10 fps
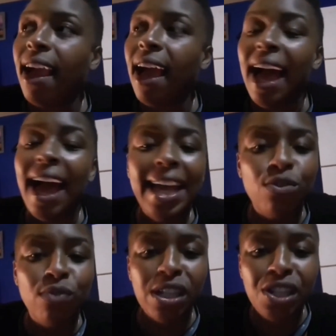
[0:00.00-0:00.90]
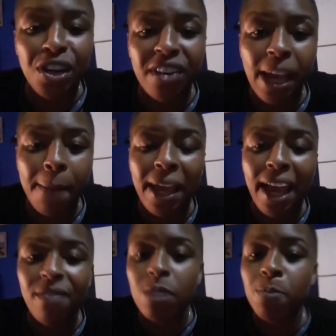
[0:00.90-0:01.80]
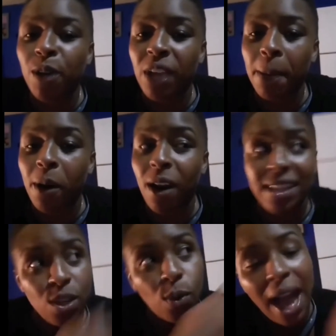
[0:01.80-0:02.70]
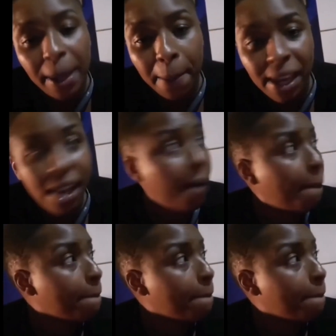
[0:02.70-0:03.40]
I had to rush and hurry up and have his birthday party so I could be up